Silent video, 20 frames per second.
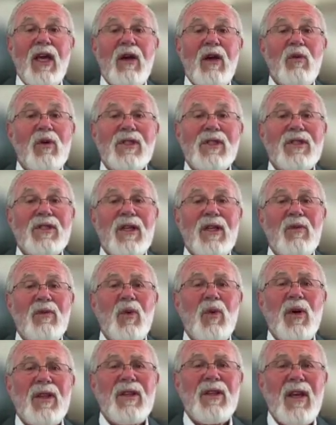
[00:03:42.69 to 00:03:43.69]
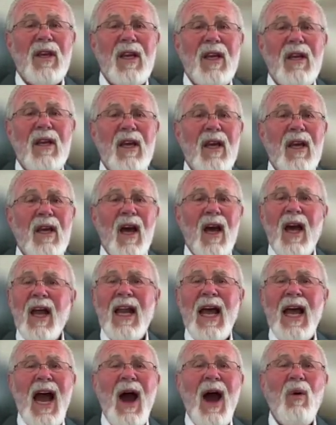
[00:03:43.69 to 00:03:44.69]
It was within
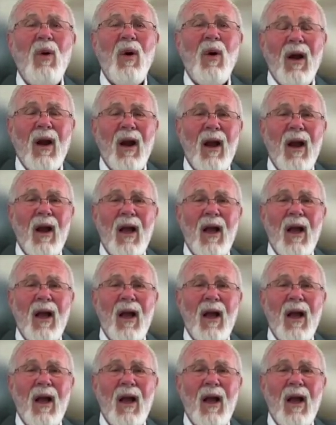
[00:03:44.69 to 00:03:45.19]
an hour,